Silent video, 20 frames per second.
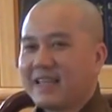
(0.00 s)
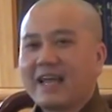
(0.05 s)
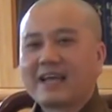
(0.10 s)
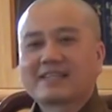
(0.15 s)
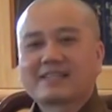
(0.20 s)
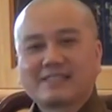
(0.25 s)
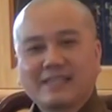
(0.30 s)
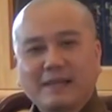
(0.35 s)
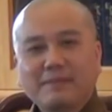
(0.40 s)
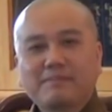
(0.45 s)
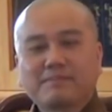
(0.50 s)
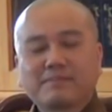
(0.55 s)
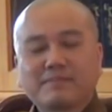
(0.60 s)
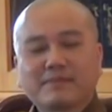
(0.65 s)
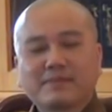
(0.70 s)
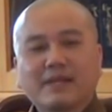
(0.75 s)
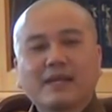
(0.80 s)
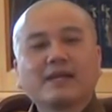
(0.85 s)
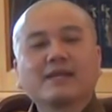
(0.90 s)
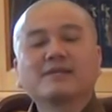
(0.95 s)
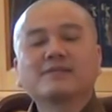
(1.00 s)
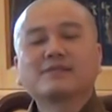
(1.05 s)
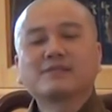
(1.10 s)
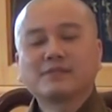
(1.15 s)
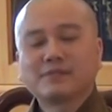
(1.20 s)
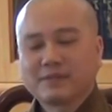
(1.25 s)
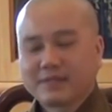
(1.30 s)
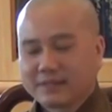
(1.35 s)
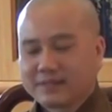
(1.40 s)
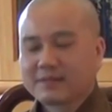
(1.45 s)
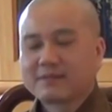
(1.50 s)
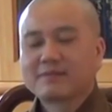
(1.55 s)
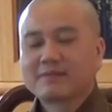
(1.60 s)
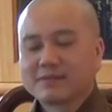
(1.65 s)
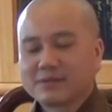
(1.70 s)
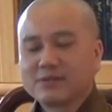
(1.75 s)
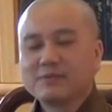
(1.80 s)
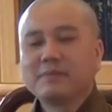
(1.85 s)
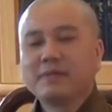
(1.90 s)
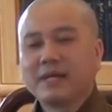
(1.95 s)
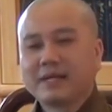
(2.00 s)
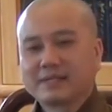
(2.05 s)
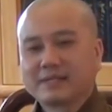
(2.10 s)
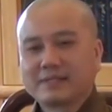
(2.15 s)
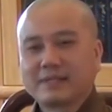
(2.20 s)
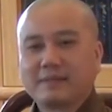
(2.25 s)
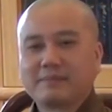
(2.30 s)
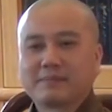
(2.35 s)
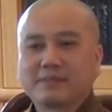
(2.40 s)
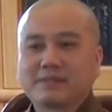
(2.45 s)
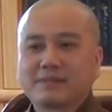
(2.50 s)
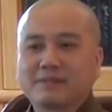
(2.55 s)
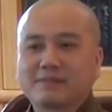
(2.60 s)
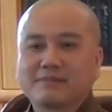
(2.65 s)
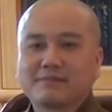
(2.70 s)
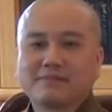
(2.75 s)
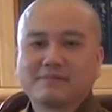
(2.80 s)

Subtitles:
Accept things to be accepted.